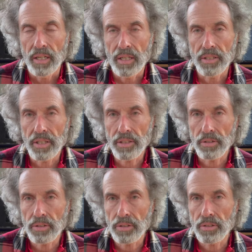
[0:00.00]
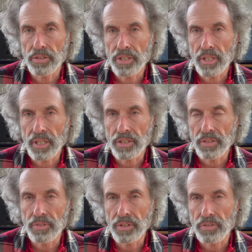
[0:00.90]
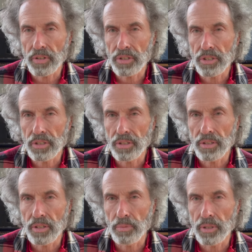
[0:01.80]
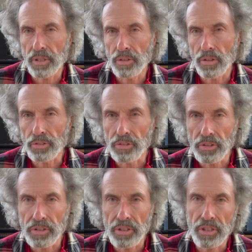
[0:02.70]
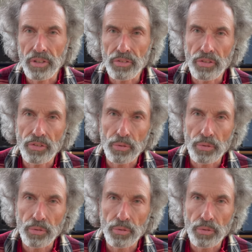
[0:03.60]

And then there are states of dysfunction that we could call synkinesis